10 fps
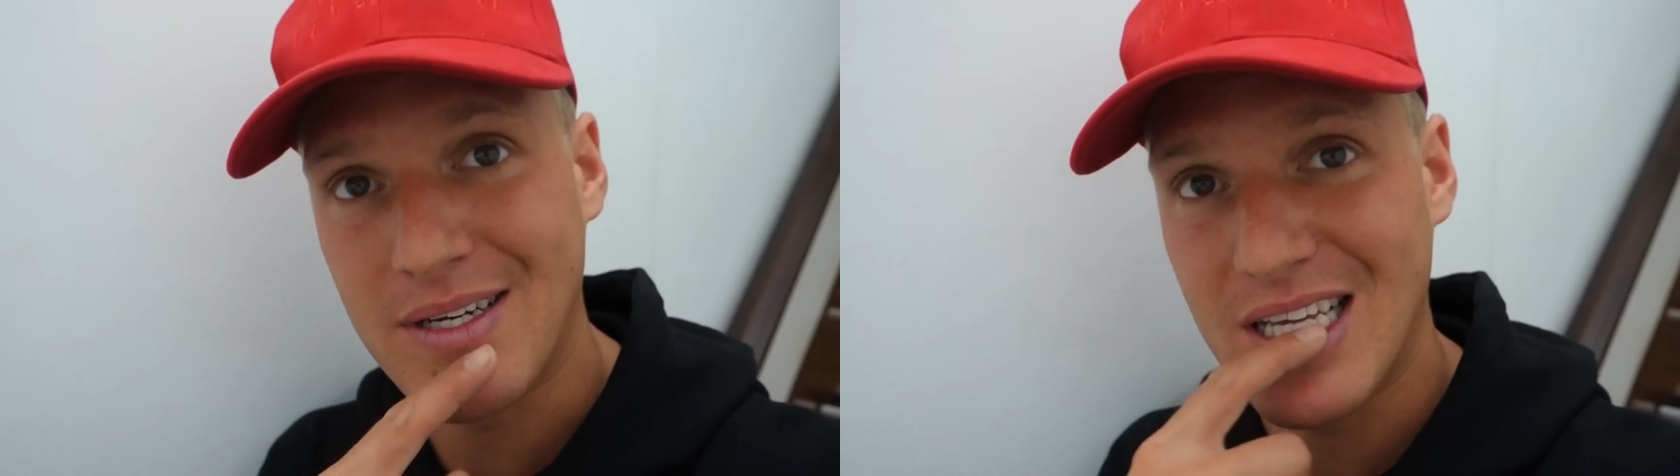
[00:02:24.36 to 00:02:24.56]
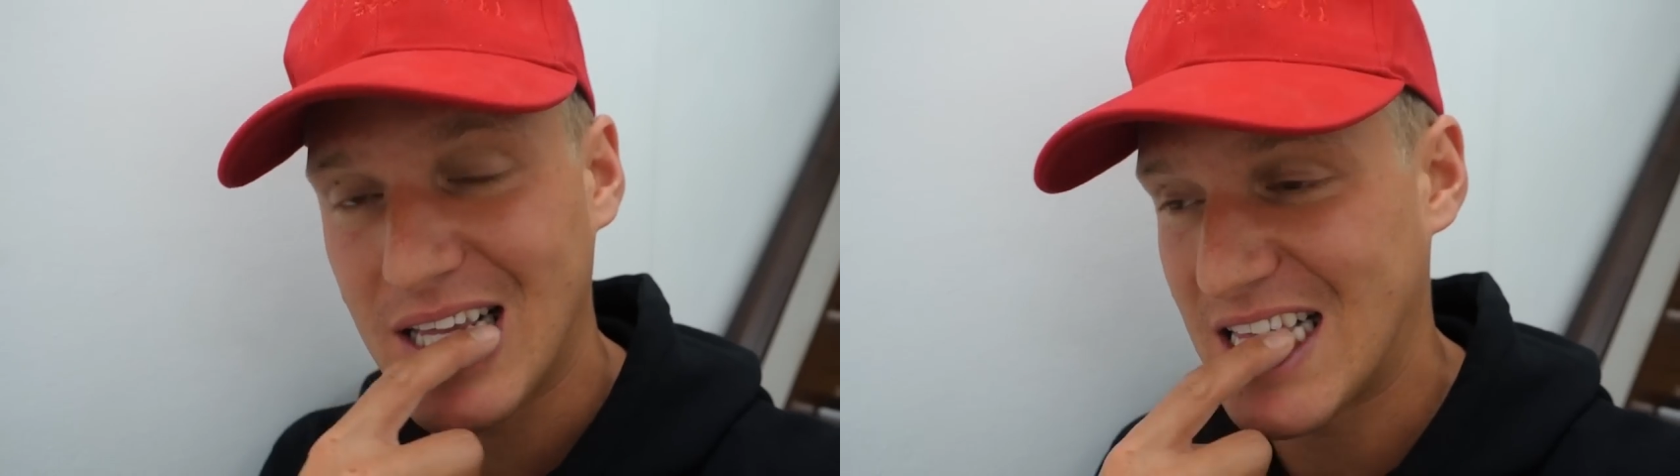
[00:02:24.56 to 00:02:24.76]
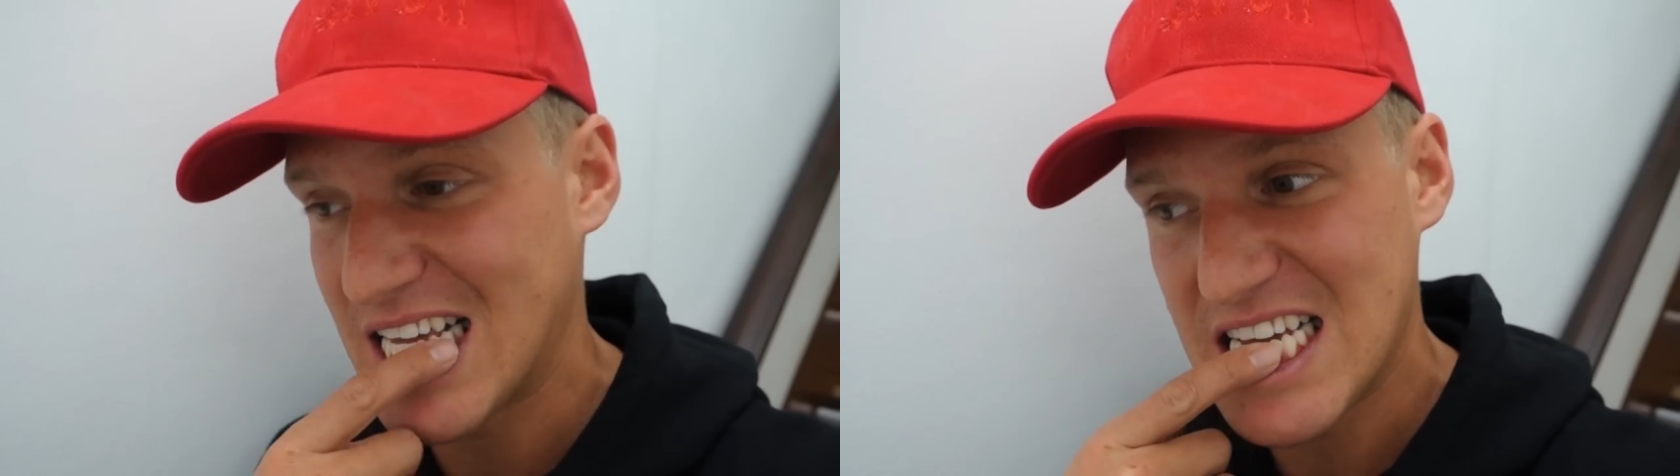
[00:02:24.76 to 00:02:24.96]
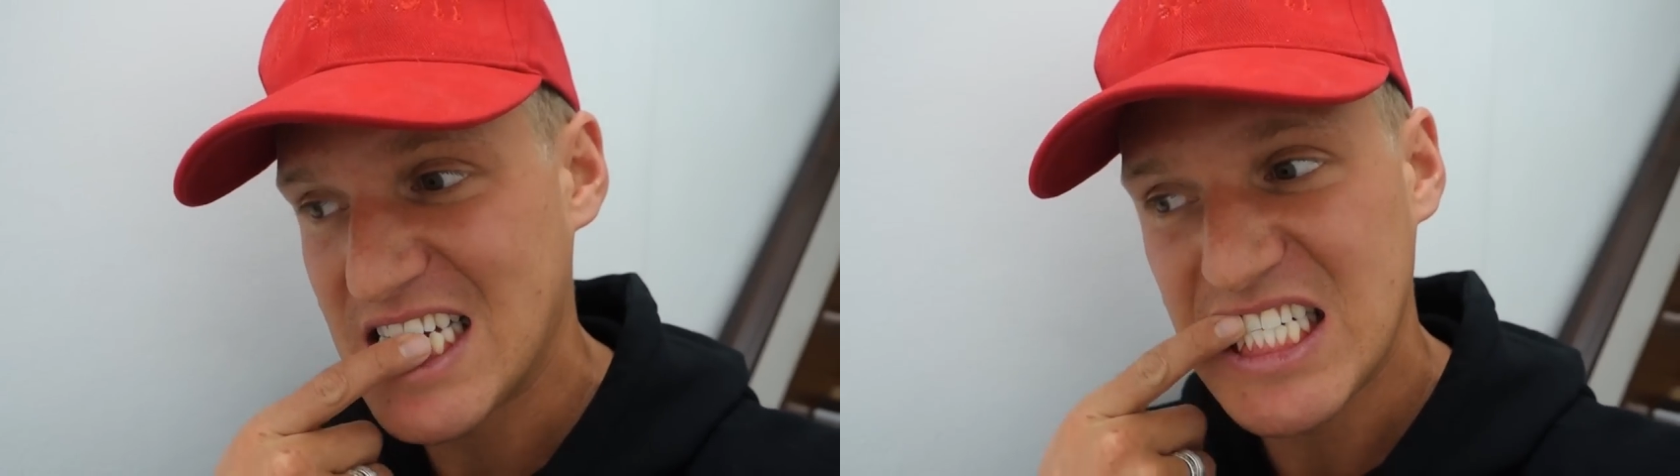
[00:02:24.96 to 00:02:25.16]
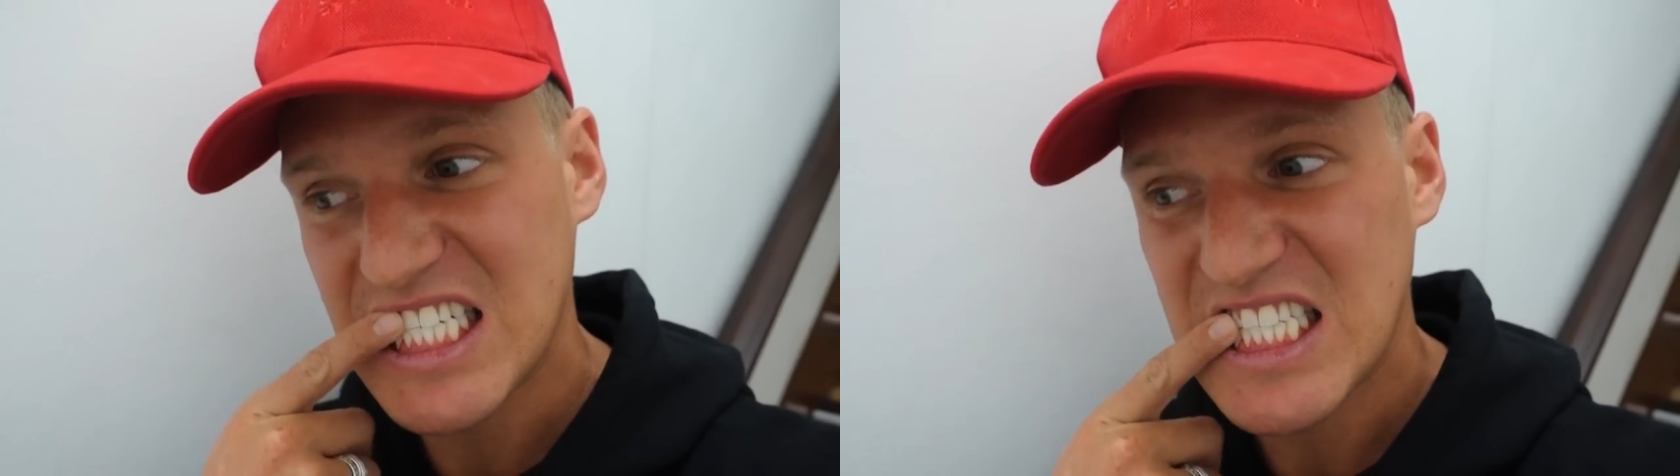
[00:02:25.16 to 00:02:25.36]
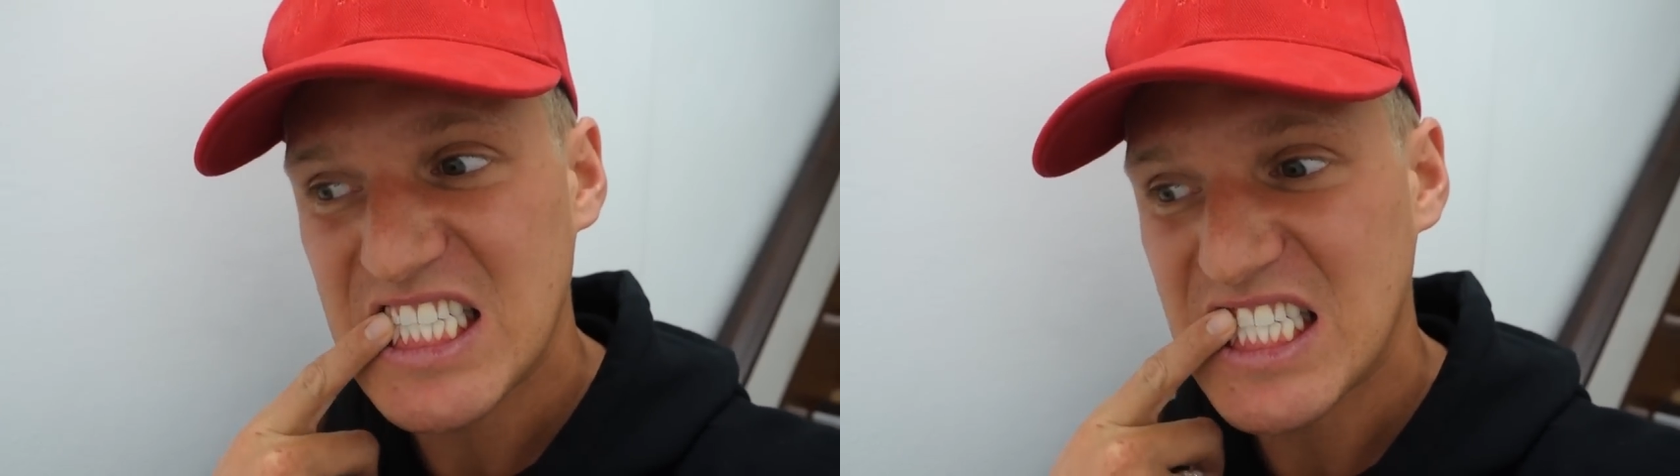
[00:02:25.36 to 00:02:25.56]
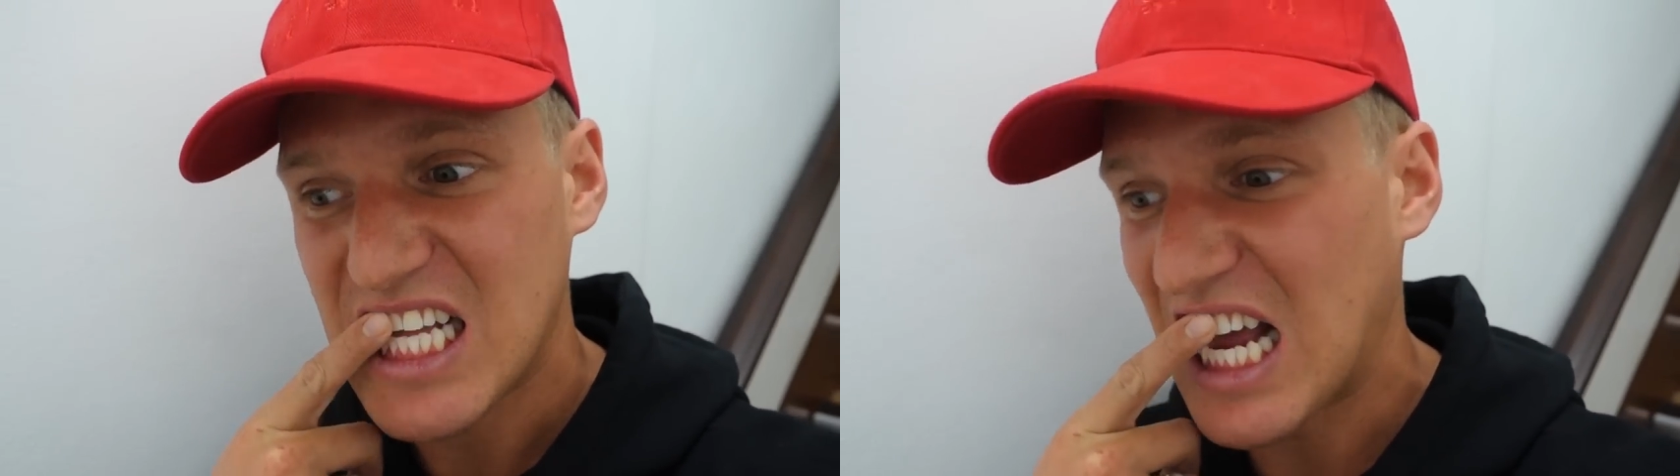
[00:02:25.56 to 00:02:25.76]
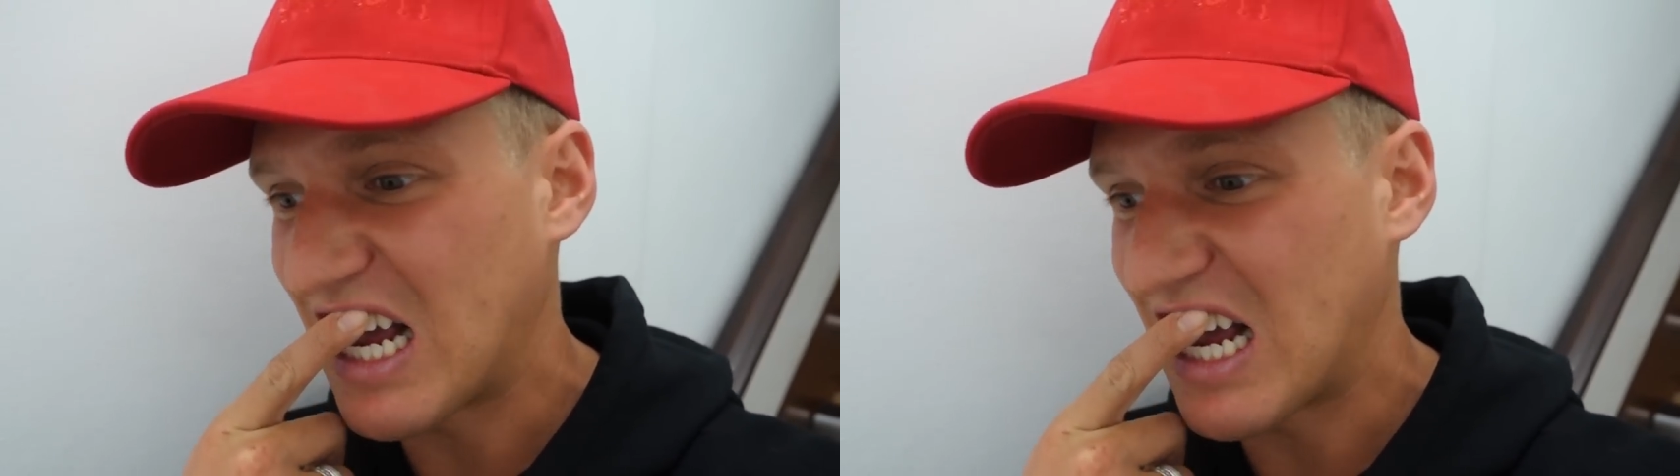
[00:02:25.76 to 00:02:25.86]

my teeth, I